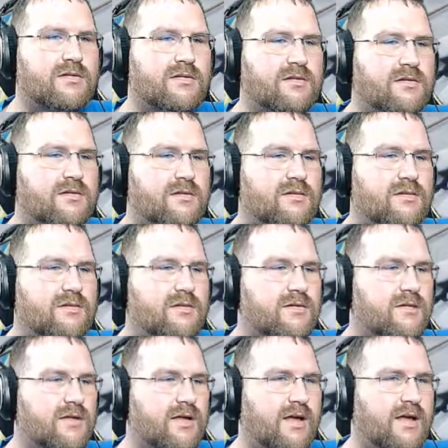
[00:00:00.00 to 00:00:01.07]

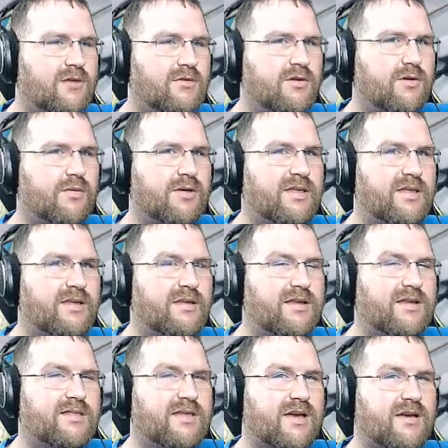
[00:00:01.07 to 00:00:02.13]
I don't know what he
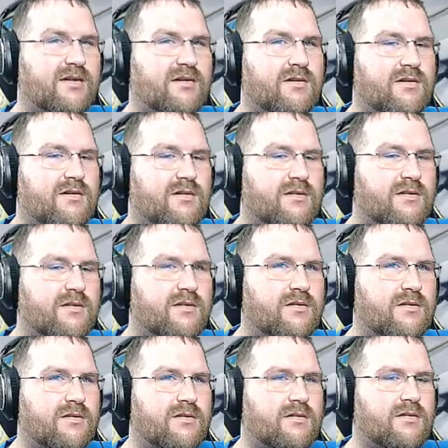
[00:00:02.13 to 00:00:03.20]
did there.
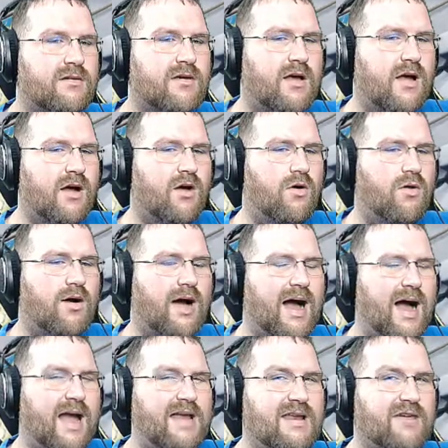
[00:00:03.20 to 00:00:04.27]
Oh,
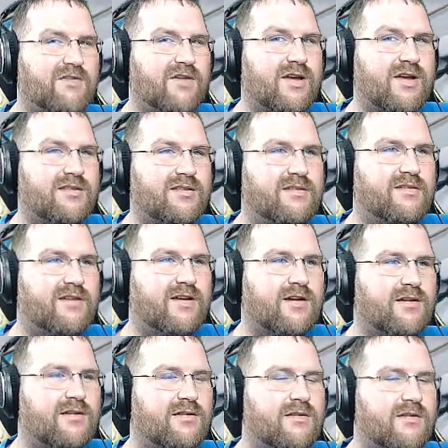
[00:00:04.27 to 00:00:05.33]
I never ended
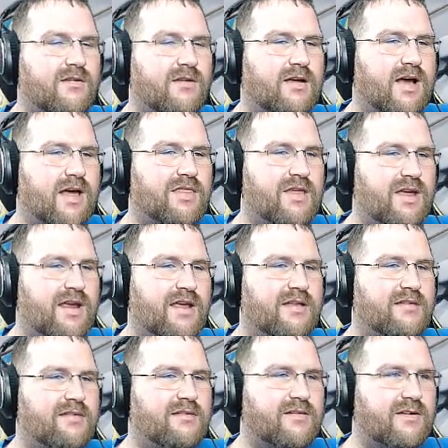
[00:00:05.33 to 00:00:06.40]
turn. I thought I
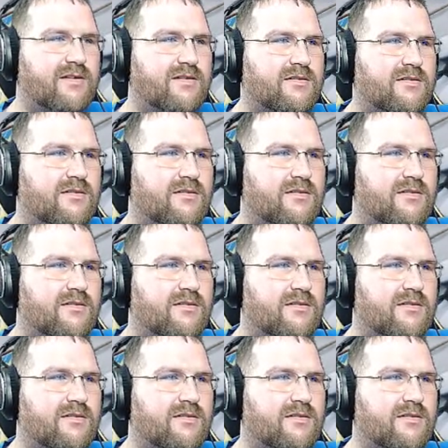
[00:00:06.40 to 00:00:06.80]
ended turn.